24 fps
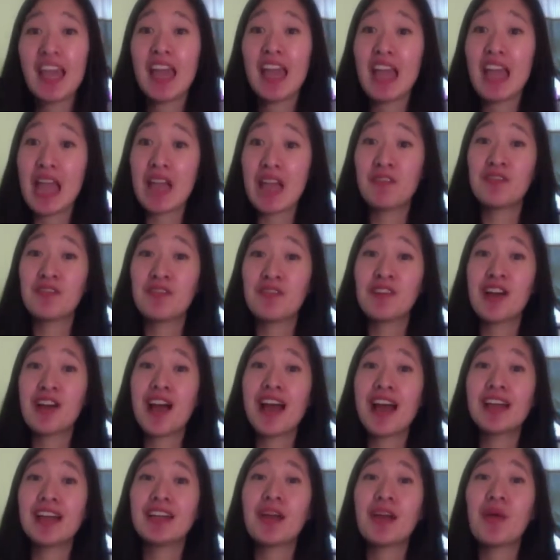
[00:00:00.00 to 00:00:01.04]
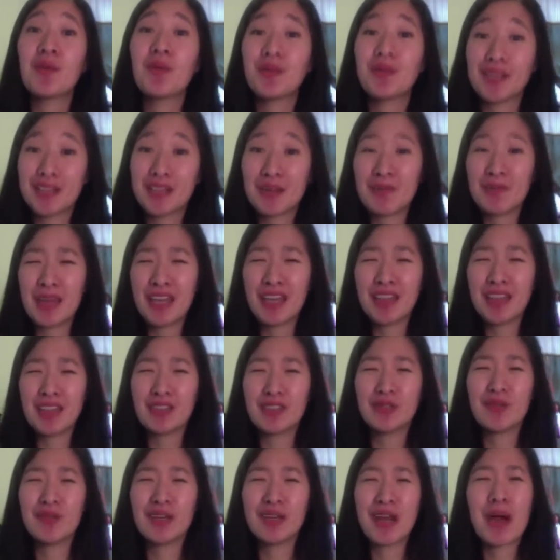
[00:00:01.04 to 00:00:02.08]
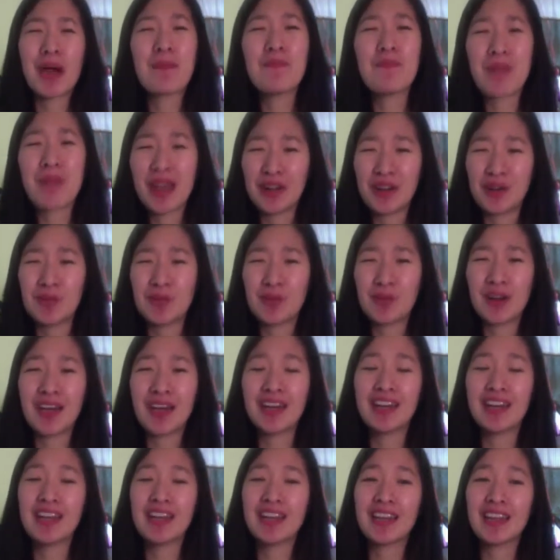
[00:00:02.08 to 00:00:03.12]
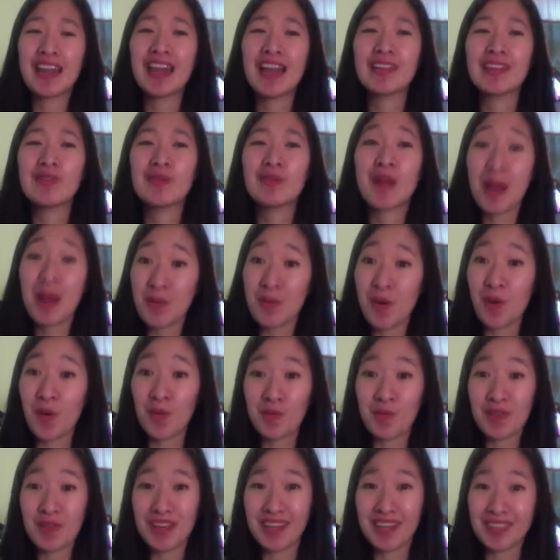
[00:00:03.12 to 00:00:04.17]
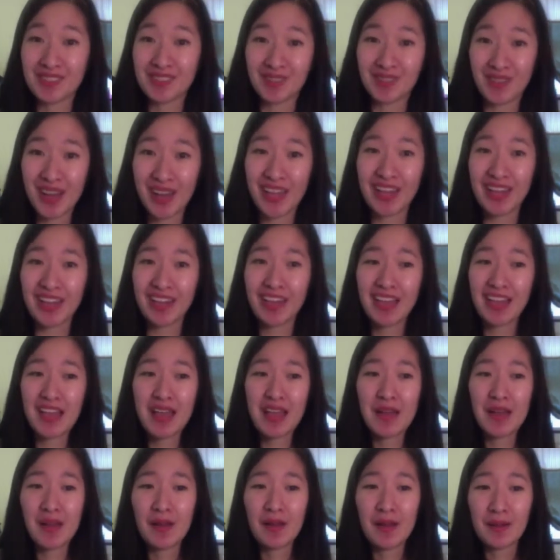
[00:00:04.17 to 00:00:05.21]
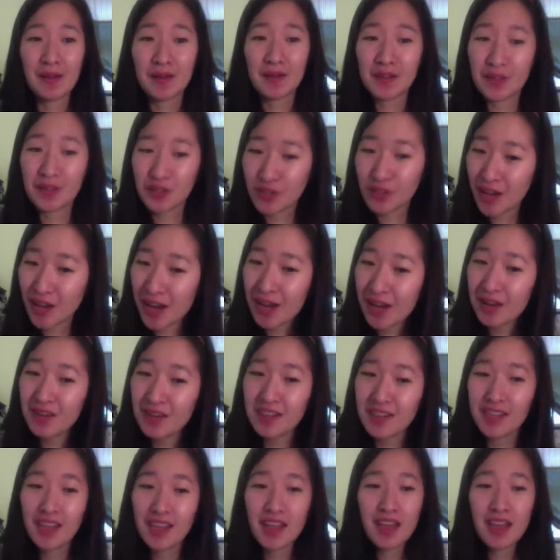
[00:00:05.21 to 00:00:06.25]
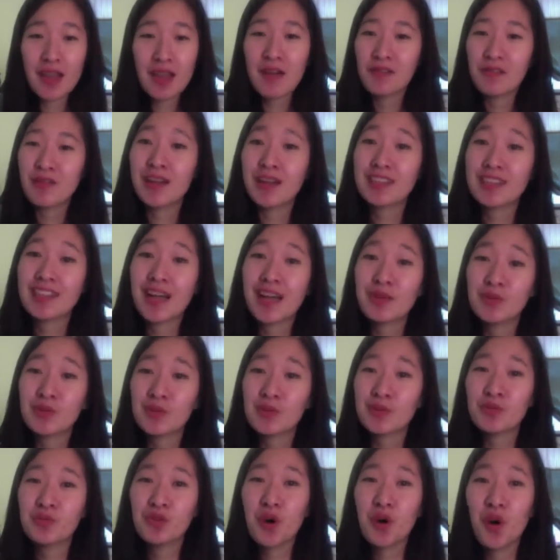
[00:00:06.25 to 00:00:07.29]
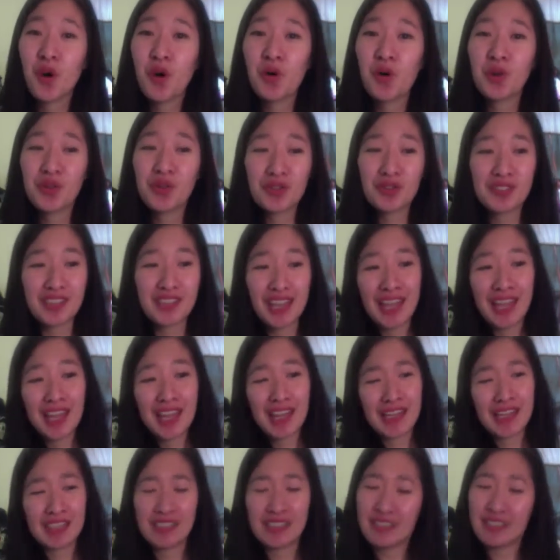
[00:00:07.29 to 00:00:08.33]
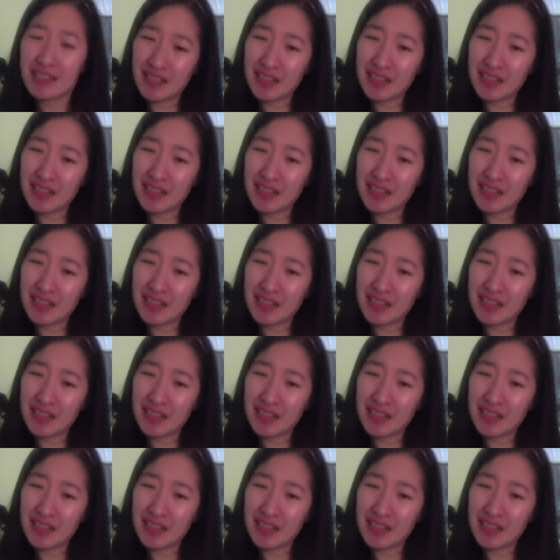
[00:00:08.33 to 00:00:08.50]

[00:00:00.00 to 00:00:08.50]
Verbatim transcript: If not, we're gonna make this one a better one, and that's what I'm hoping as well. I'm gonna try and write down some goals and